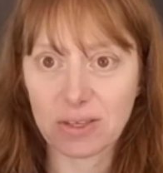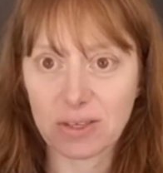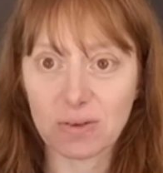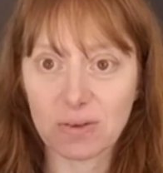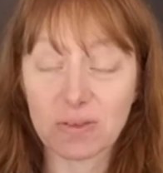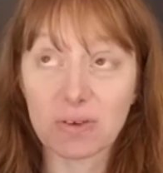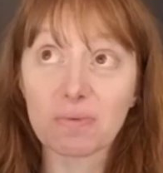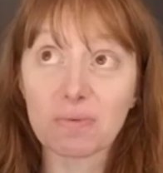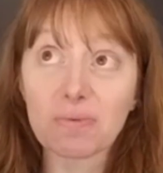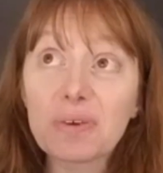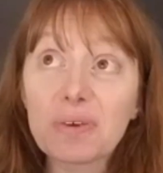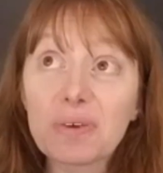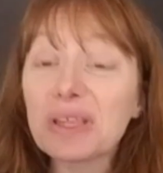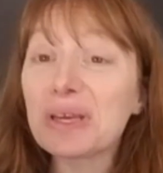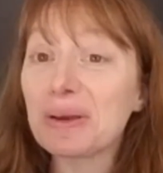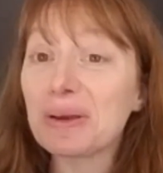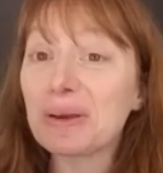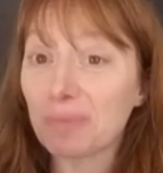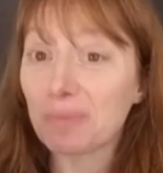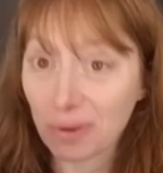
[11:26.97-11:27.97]
So it's a
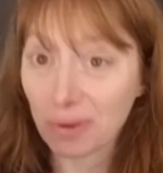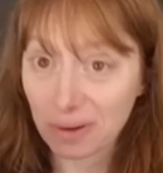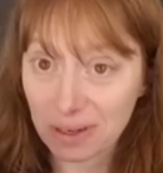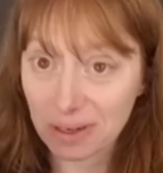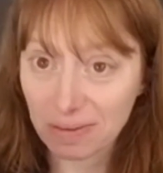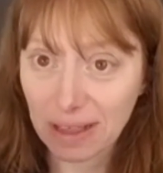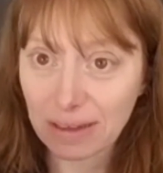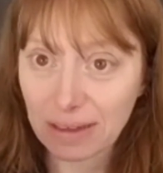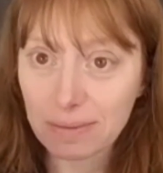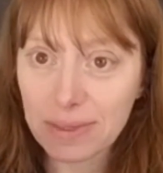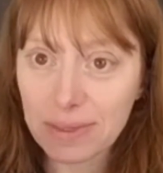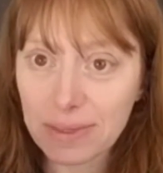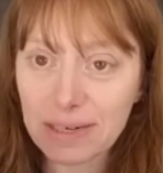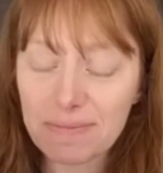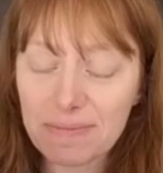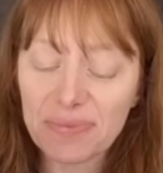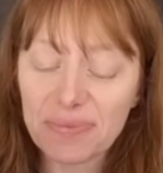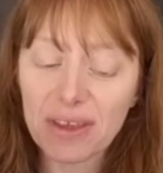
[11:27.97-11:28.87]
really important development.